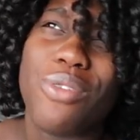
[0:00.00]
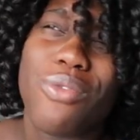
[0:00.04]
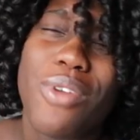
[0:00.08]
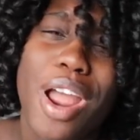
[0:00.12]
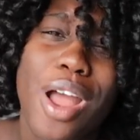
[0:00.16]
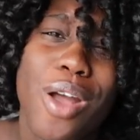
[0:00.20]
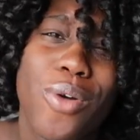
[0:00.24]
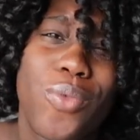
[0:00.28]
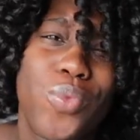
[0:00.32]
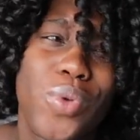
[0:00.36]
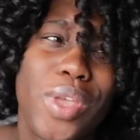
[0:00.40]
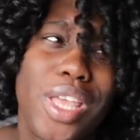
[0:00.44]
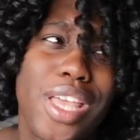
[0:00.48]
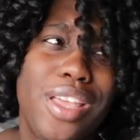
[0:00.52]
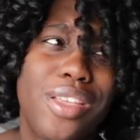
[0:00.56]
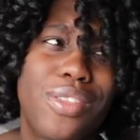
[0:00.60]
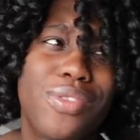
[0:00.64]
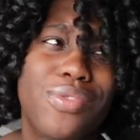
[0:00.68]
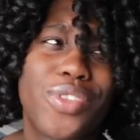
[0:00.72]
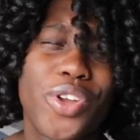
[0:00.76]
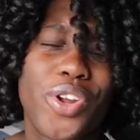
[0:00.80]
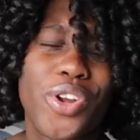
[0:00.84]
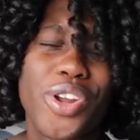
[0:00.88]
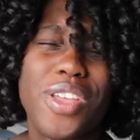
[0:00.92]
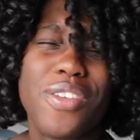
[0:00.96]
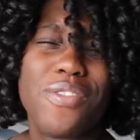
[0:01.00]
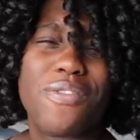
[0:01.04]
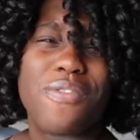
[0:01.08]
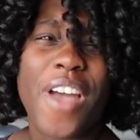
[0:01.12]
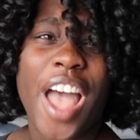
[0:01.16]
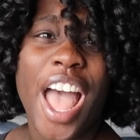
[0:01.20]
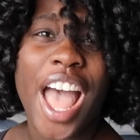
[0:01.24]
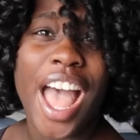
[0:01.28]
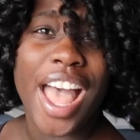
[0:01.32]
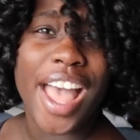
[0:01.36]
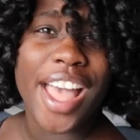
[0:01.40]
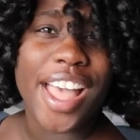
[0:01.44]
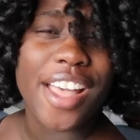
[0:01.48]
around week
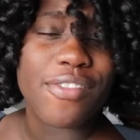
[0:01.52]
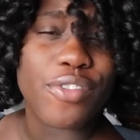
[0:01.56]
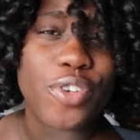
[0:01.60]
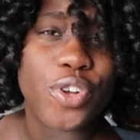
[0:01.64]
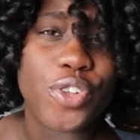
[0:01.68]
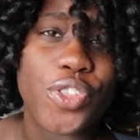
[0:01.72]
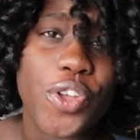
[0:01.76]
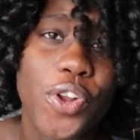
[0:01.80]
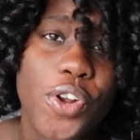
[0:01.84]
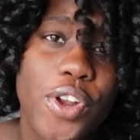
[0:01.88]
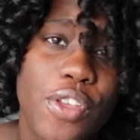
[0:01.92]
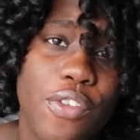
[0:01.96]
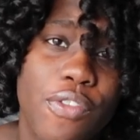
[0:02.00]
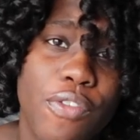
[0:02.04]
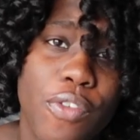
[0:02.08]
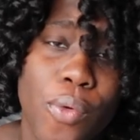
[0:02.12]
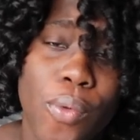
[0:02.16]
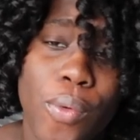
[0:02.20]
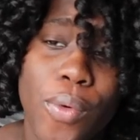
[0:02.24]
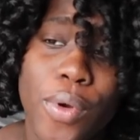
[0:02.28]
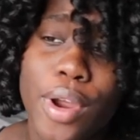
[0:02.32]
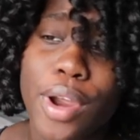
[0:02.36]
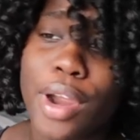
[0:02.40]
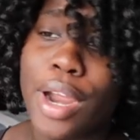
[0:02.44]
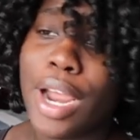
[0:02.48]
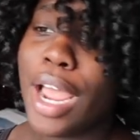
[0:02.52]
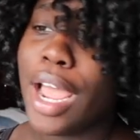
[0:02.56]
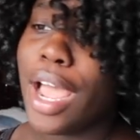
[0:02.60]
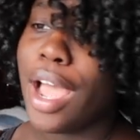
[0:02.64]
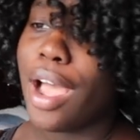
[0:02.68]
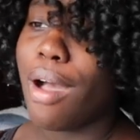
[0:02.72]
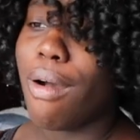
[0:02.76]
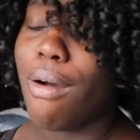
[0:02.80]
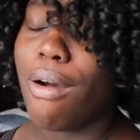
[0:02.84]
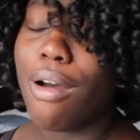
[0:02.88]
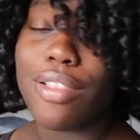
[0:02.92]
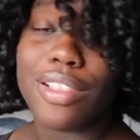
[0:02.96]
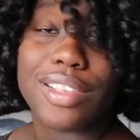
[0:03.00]
35 or 34,
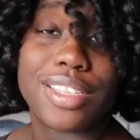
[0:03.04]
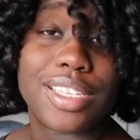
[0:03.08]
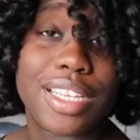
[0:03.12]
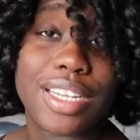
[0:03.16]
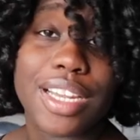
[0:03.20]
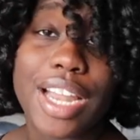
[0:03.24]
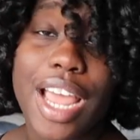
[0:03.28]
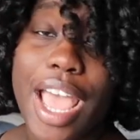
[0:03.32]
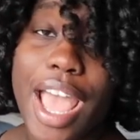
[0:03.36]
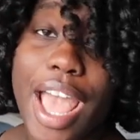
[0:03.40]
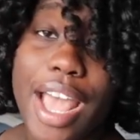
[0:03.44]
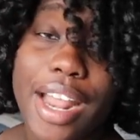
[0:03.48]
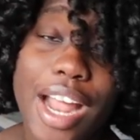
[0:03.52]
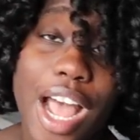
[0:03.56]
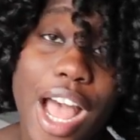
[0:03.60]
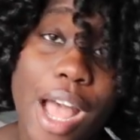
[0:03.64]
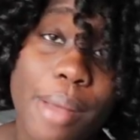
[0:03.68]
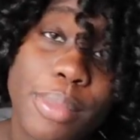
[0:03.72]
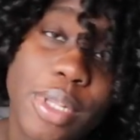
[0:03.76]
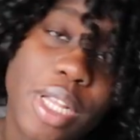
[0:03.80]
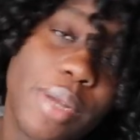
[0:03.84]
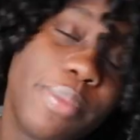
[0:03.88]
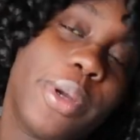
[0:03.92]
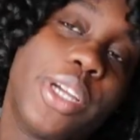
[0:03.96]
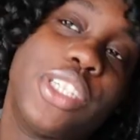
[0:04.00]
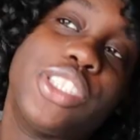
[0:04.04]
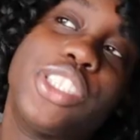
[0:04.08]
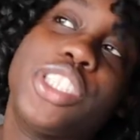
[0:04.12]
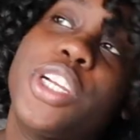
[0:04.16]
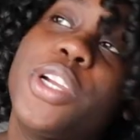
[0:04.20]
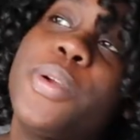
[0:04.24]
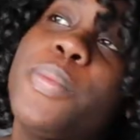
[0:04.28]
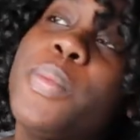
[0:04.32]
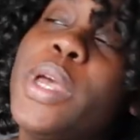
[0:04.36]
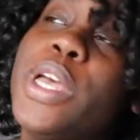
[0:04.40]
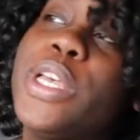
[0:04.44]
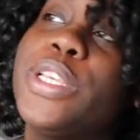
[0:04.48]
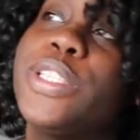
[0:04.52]
all of a sudden I had high blood
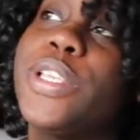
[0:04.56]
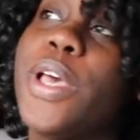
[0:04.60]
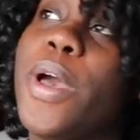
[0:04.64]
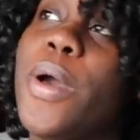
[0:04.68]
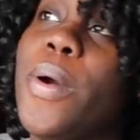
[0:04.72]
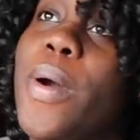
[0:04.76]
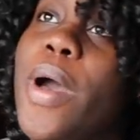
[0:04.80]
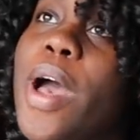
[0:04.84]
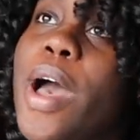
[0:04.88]
pressure. So